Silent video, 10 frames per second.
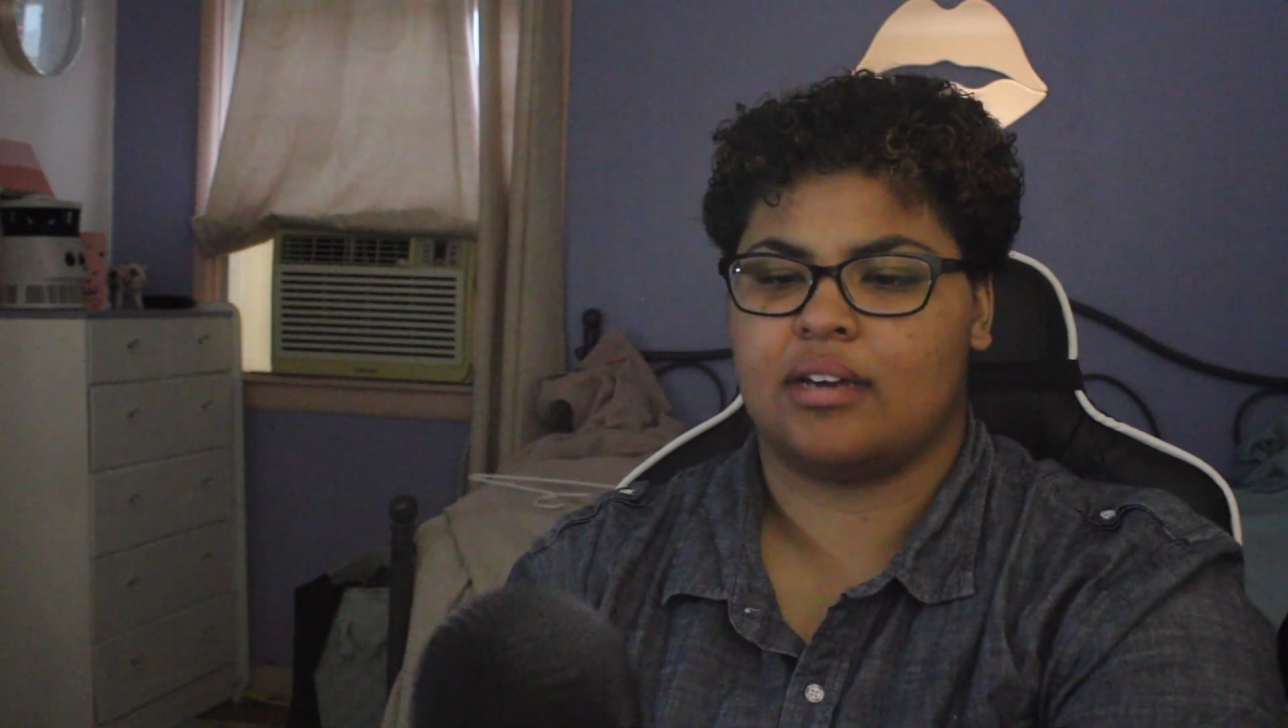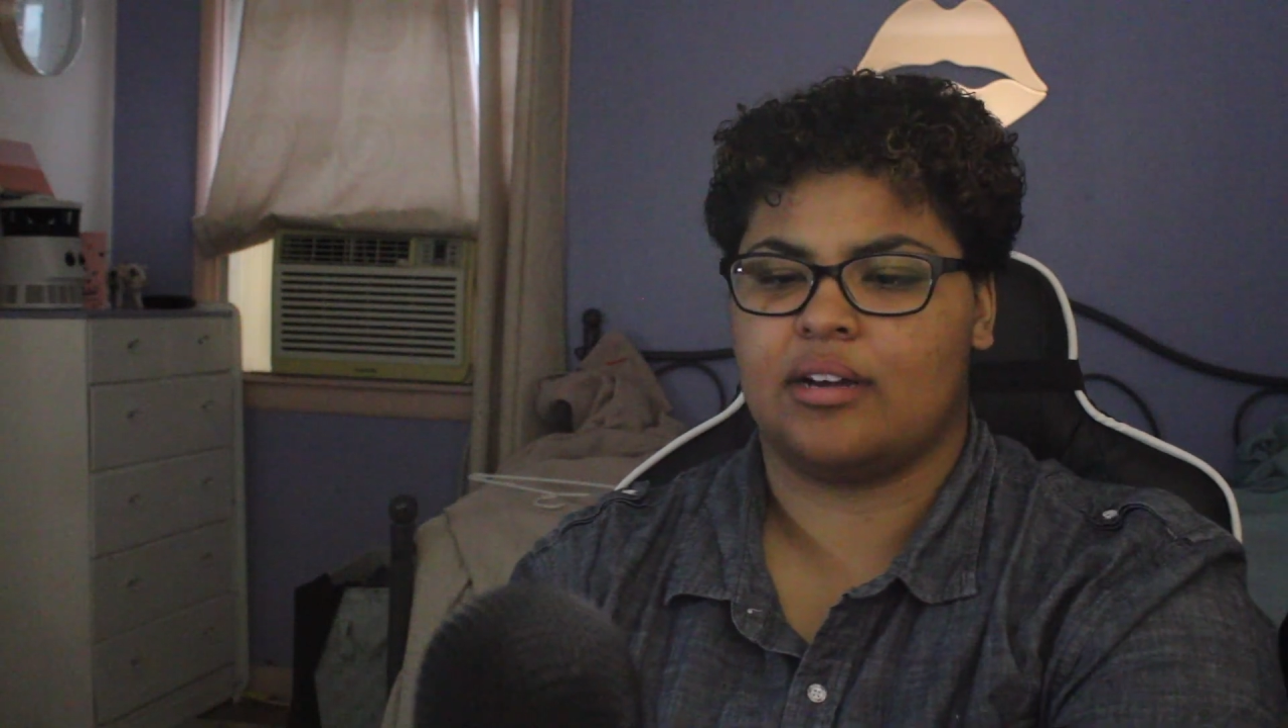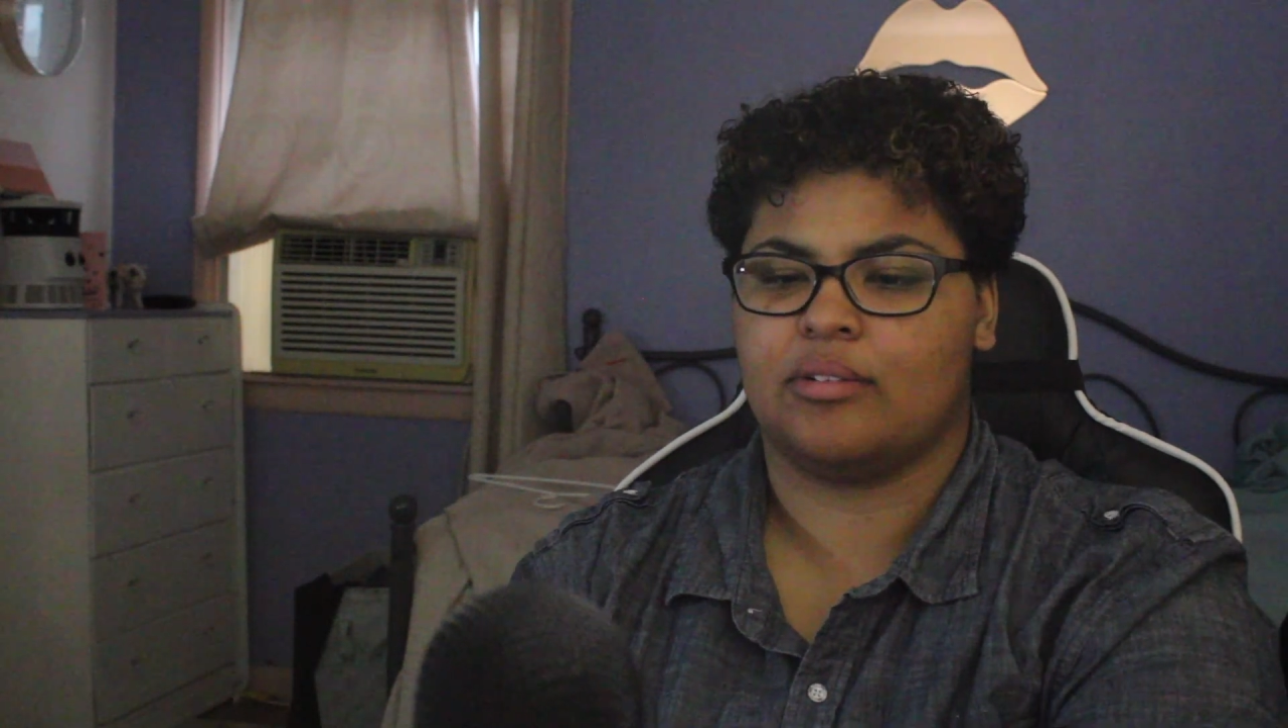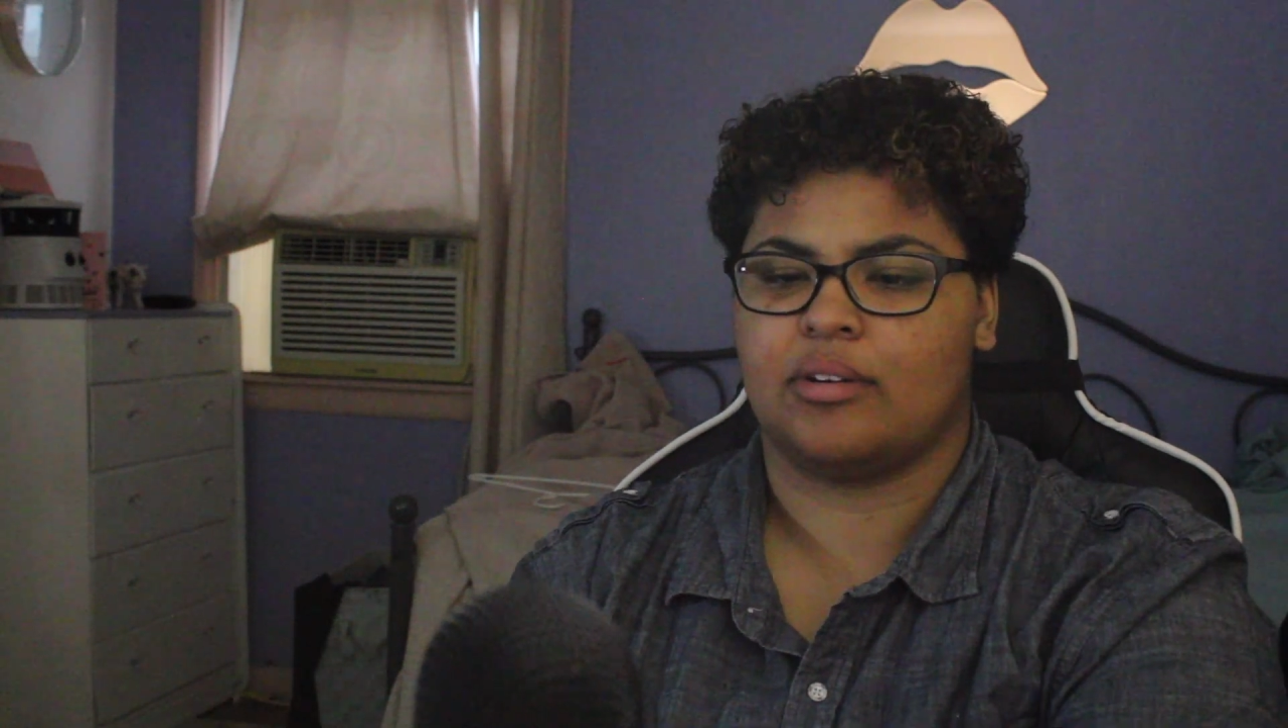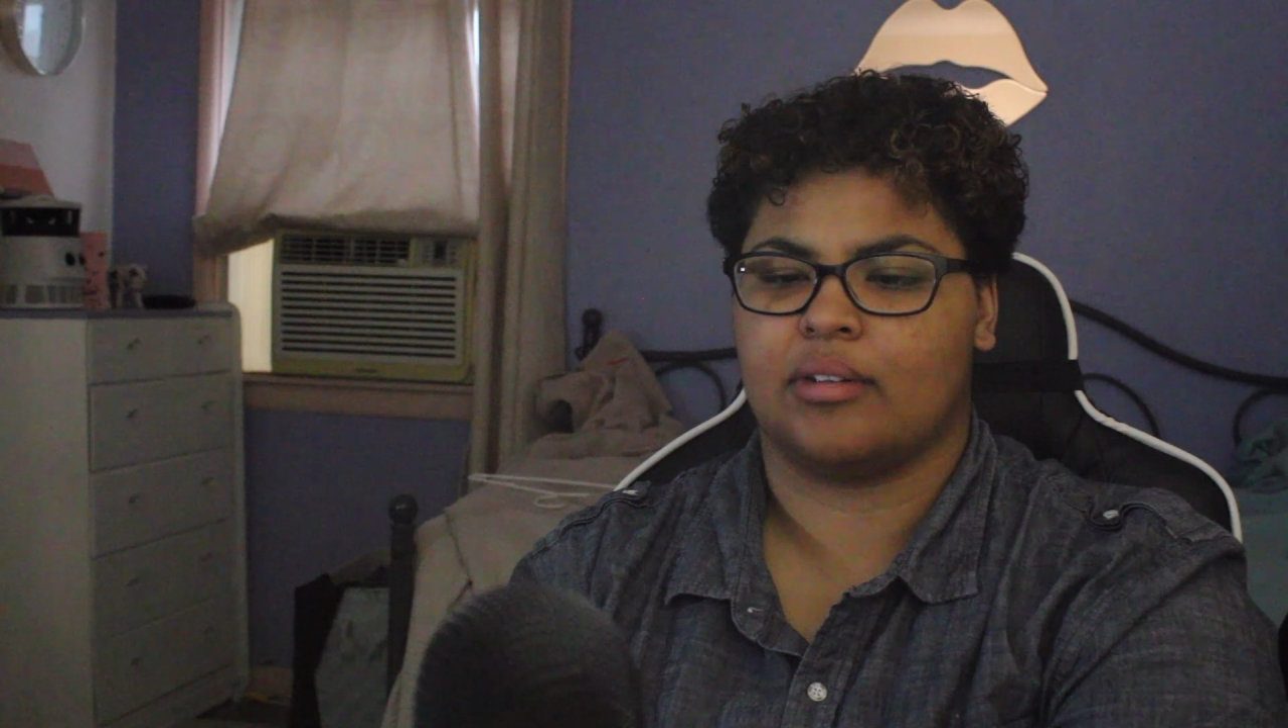
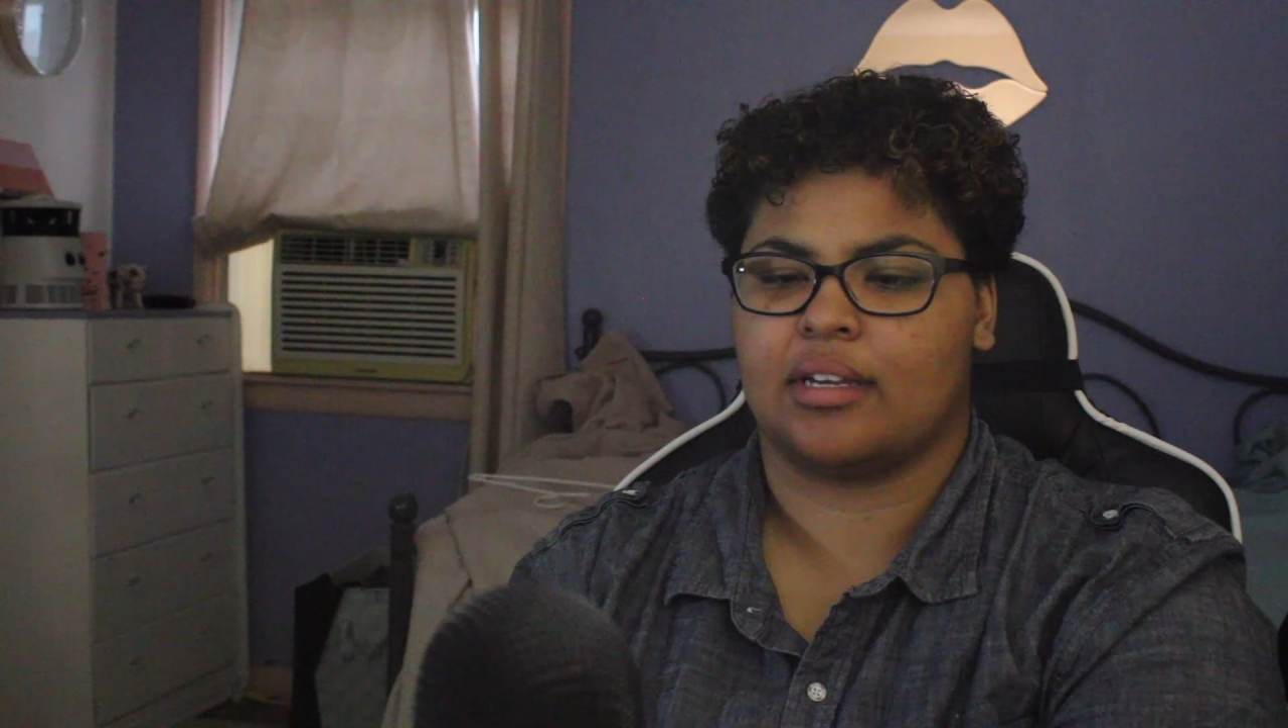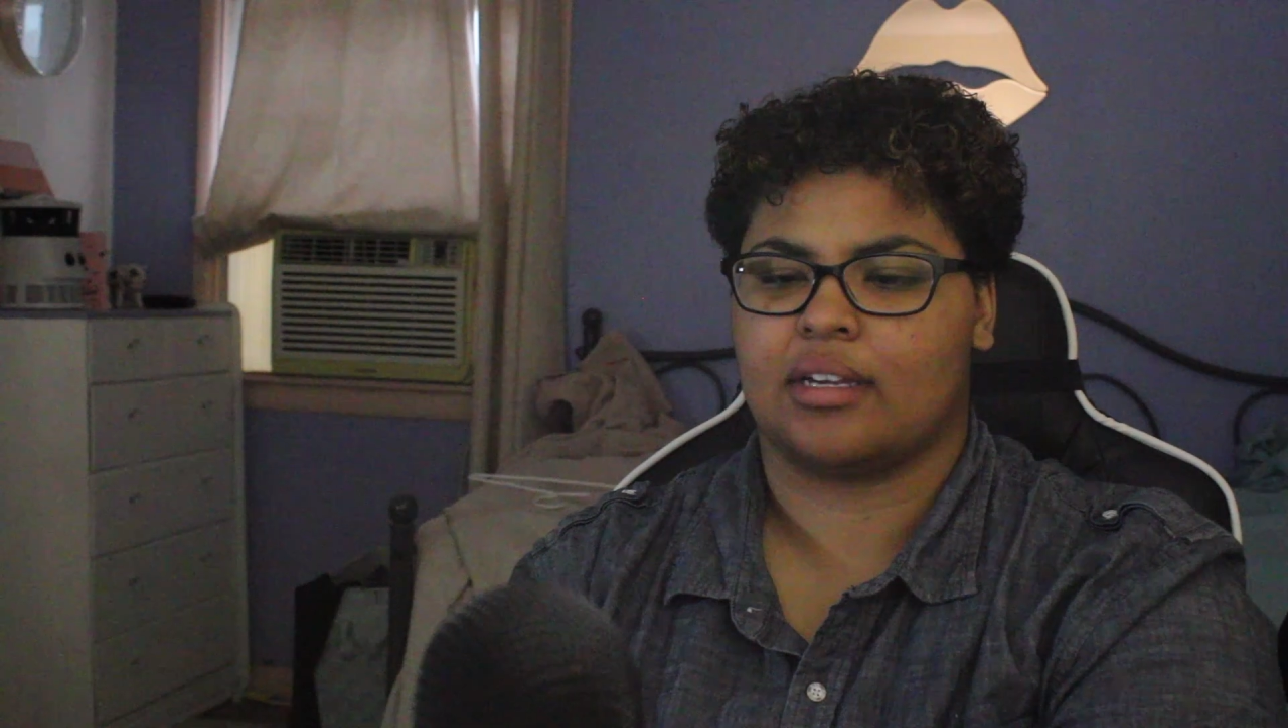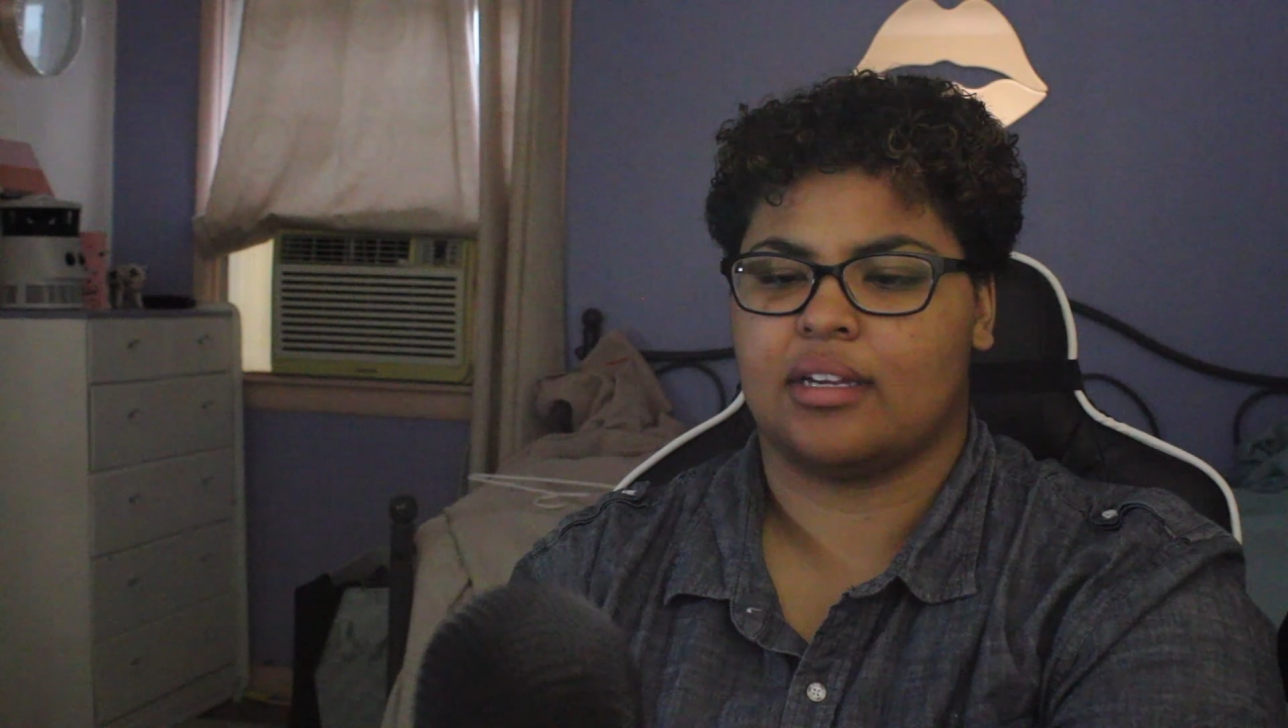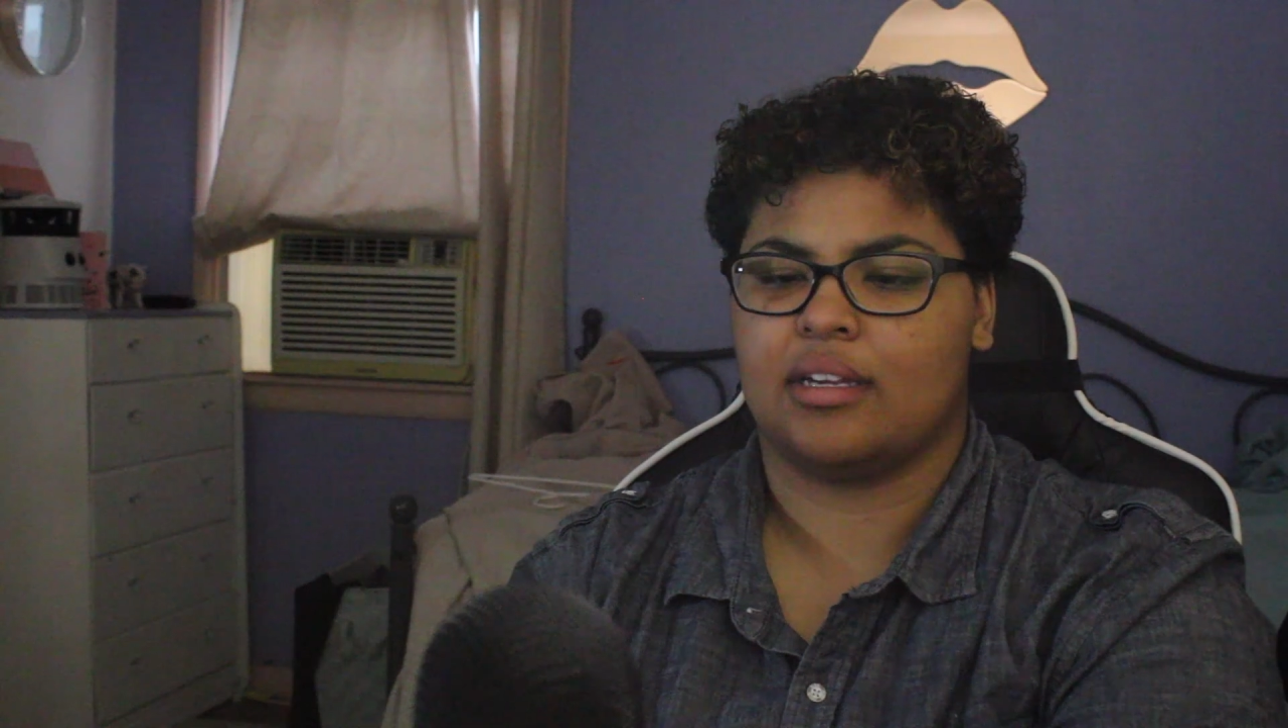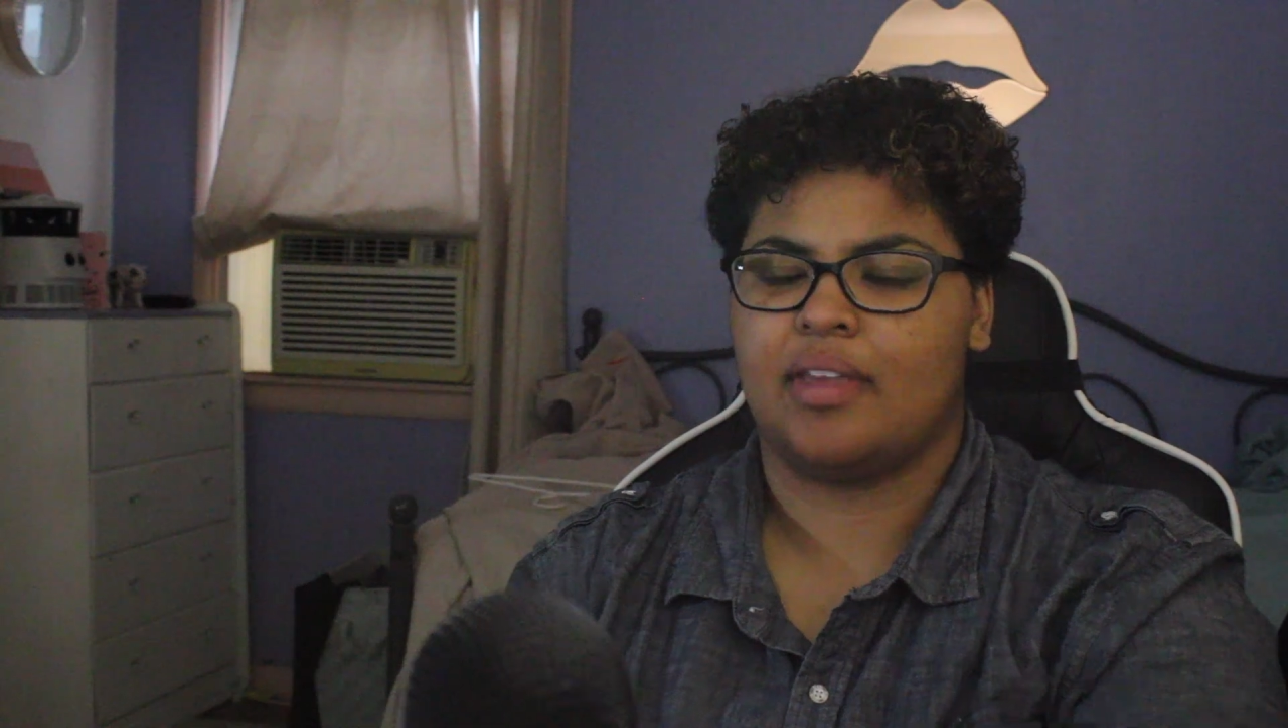I don't know,
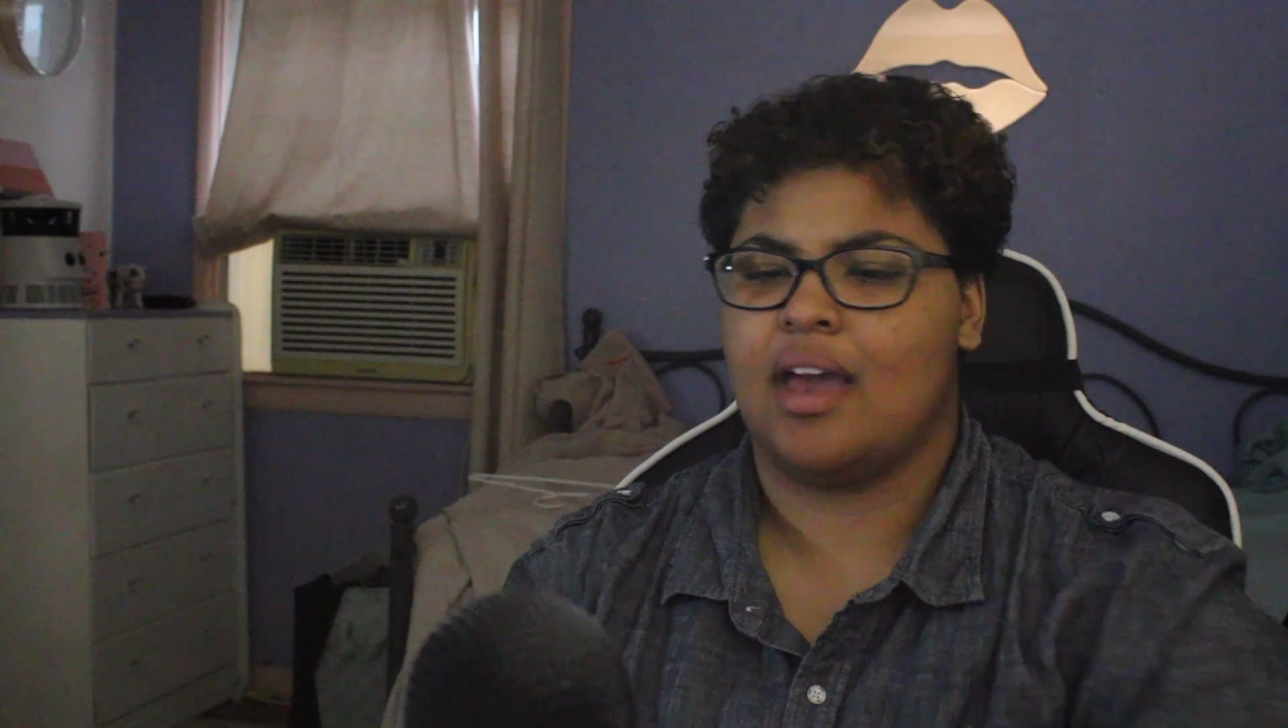like,